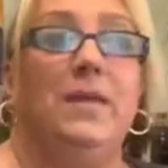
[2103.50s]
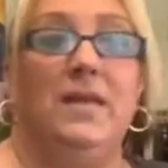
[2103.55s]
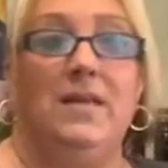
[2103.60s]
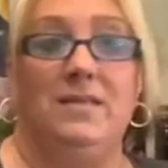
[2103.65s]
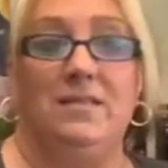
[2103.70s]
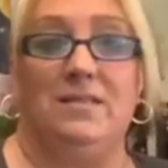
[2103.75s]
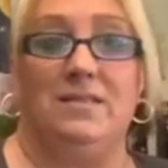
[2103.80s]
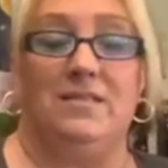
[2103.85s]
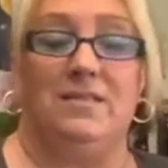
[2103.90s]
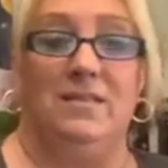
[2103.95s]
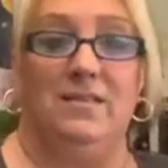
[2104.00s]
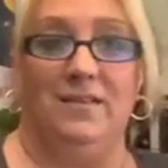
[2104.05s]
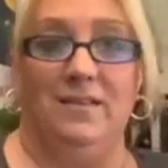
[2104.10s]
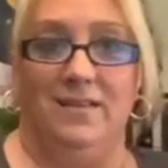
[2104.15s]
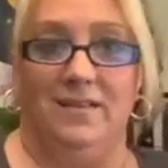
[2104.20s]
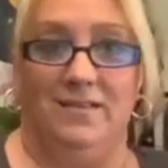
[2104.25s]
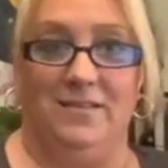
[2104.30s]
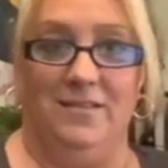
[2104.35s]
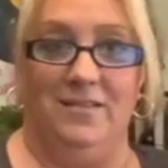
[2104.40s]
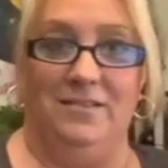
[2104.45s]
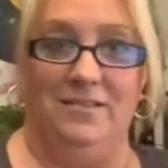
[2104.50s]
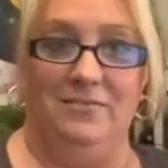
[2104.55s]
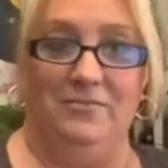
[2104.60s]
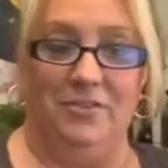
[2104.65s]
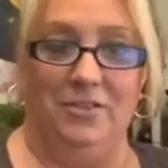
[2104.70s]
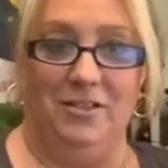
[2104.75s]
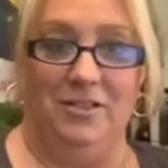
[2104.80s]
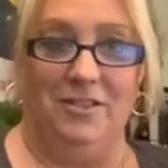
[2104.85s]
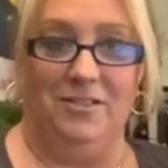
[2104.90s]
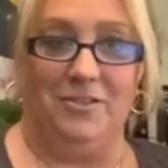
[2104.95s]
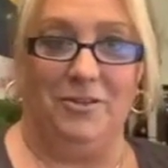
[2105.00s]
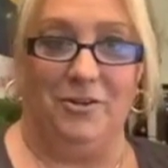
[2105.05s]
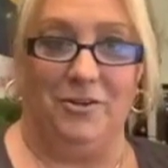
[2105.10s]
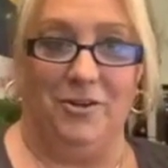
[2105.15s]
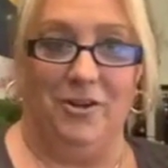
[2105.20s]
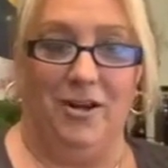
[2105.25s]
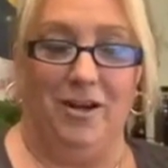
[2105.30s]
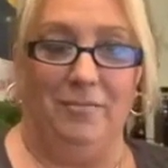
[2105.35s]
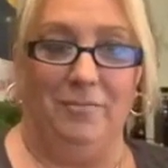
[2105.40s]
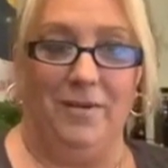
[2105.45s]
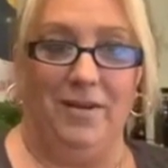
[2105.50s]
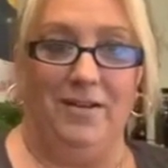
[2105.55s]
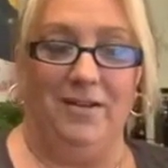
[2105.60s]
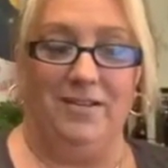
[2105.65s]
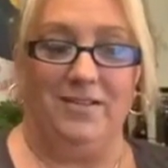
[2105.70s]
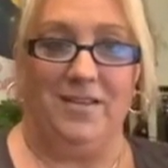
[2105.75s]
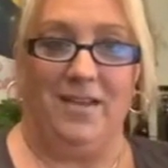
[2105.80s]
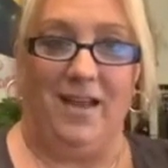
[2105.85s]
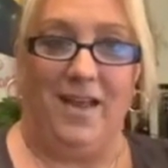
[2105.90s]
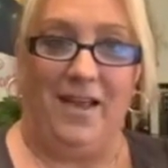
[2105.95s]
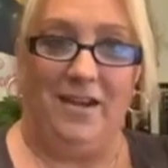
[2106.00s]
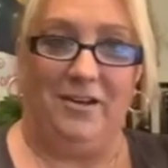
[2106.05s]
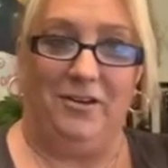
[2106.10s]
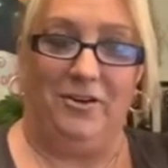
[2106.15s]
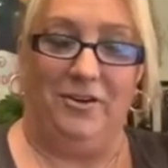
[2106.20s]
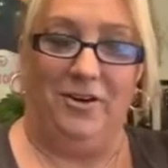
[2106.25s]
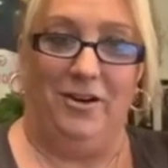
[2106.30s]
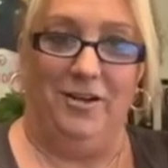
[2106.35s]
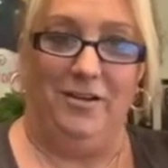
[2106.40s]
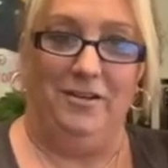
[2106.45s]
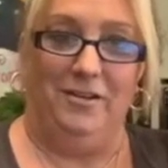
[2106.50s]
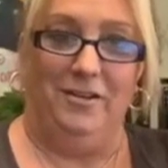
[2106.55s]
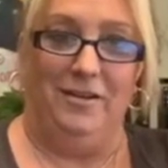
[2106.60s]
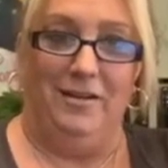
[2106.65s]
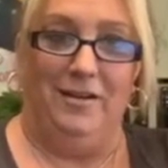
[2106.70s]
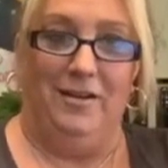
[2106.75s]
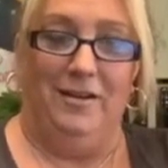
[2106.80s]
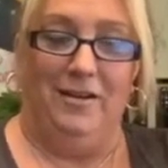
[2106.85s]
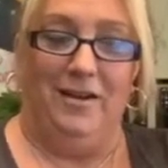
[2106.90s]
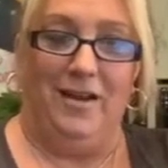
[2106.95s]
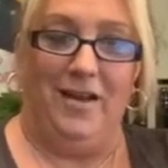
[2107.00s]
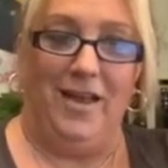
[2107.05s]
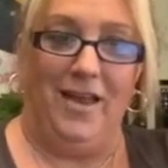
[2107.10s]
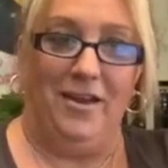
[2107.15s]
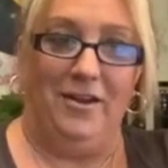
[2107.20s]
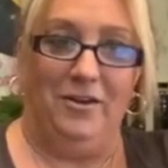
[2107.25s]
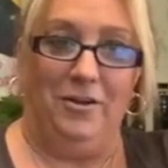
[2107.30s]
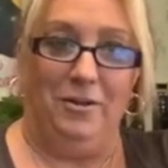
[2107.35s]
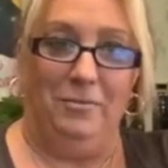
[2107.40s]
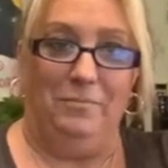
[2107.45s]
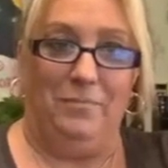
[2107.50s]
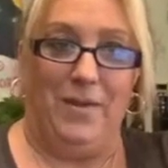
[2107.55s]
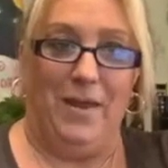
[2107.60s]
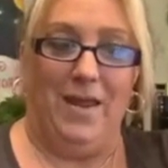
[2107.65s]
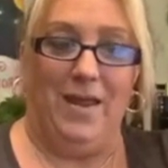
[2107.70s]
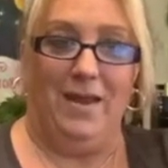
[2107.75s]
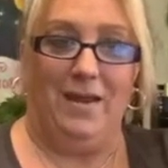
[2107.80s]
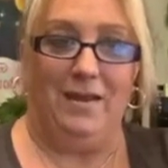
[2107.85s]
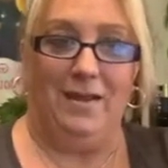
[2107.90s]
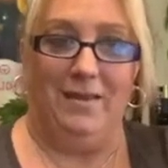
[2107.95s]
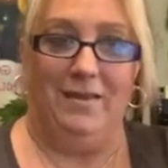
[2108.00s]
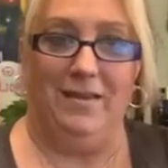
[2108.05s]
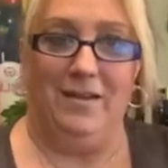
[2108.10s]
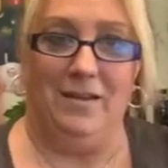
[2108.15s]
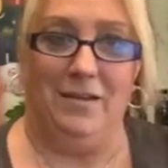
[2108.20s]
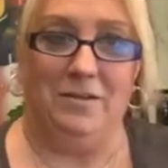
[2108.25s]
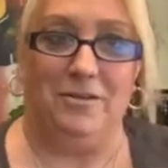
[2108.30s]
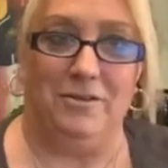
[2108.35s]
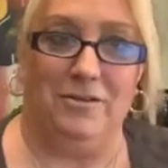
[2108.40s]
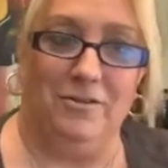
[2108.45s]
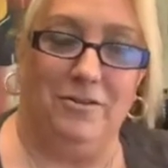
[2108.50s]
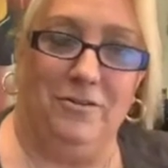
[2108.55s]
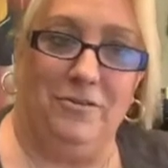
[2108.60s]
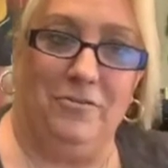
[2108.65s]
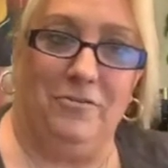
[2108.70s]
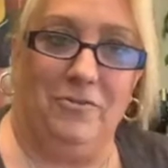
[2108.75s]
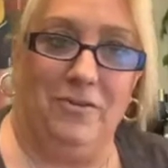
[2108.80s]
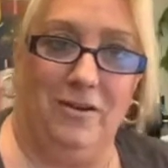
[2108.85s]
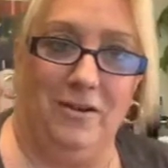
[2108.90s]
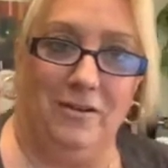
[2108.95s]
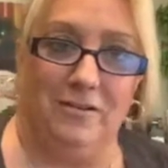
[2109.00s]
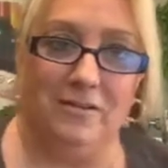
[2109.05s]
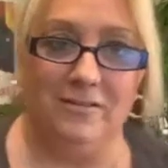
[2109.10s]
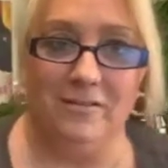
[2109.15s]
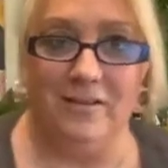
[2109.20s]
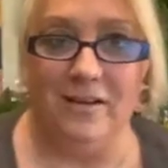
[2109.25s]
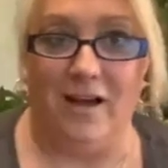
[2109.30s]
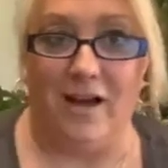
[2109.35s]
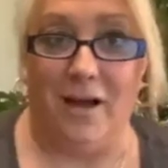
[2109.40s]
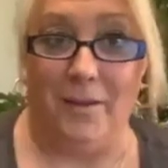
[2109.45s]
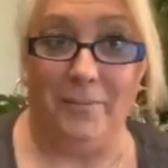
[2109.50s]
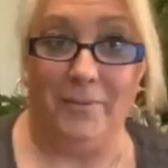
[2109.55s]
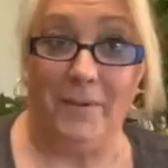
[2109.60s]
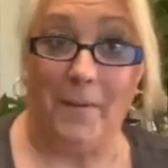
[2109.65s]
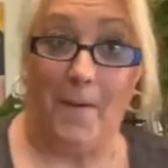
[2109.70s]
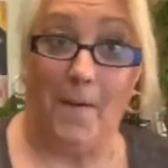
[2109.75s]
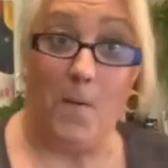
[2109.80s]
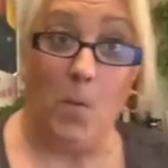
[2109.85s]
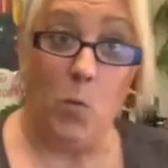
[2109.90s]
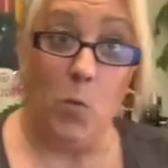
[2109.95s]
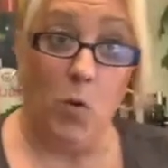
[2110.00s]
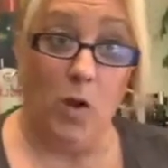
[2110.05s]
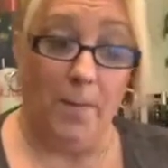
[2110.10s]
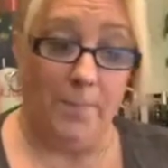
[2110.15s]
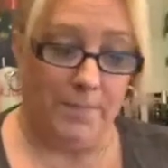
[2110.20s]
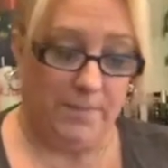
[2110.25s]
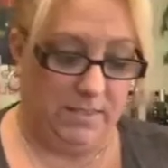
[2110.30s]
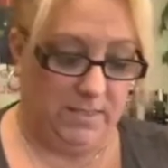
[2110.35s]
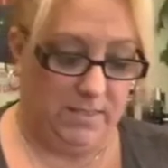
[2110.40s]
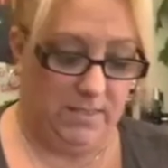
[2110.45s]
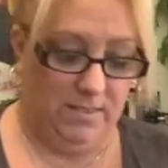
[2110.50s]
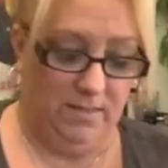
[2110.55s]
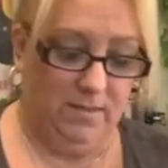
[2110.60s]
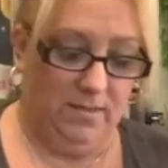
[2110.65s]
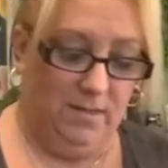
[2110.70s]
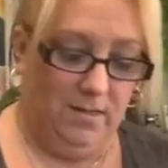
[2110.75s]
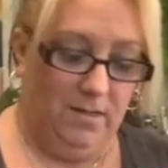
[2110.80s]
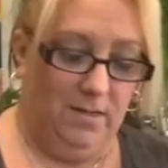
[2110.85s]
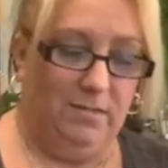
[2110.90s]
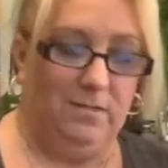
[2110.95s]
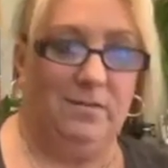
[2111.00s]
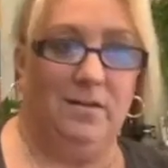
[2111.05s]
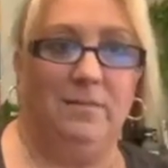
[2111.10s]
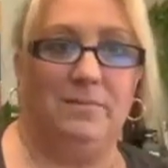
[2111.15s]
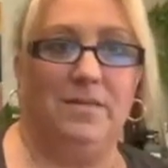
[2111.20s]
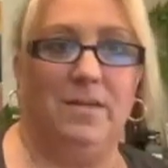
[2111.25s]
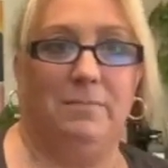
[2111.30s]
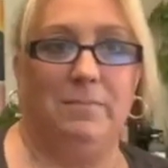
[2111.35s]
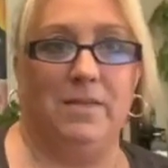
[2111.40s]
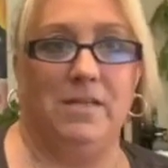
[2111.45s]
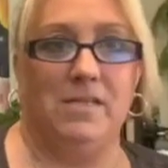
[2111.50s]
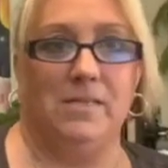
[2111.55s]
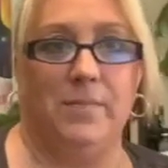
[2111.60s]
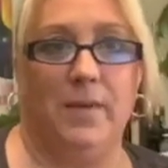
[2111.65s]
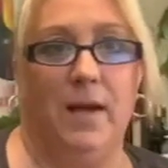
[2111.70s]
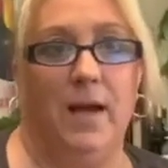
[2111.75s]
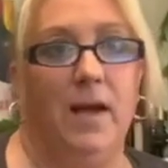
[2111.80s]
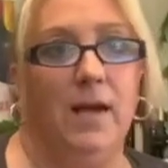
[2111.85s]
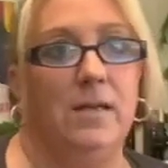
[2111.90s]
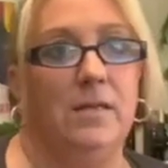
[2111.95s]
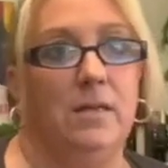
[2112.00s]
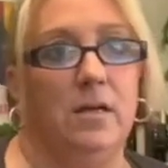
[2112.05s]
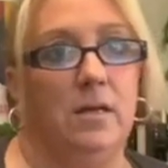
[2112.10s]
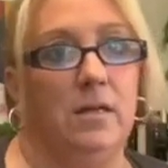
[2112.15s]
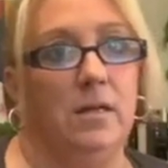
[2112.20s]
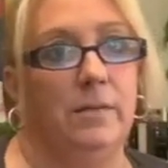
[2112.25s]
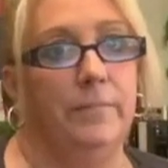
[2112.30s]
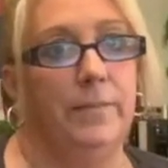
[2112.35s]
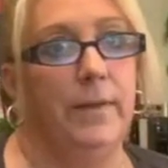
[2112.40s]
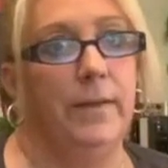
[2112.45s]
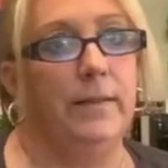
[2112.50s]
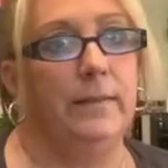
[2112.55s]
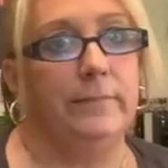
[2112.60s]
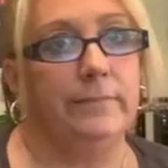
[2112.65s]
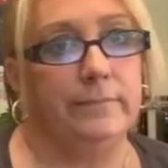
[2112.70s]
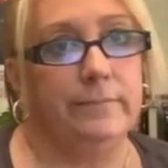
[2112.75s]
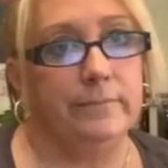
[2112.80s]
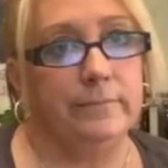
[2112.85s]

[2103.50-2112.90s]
means it didn't really turn on because I had it on bake and then I turned on the wrong knob. Whoops. So now I'm 10 minutes behind on it, but